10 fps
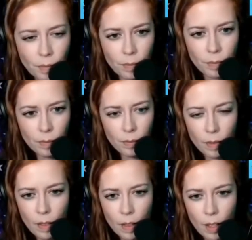
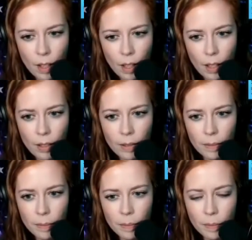
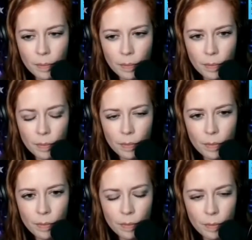
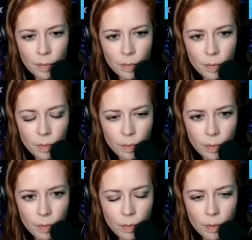
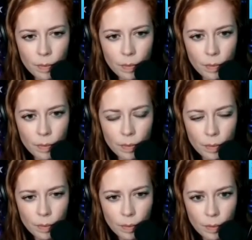
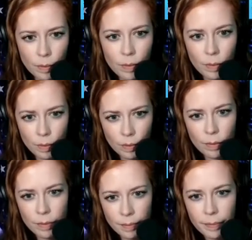
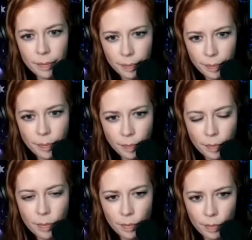
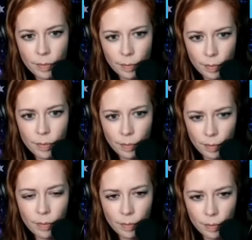
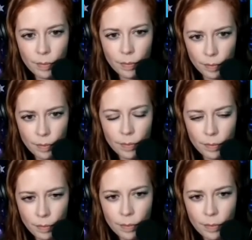(not speaking)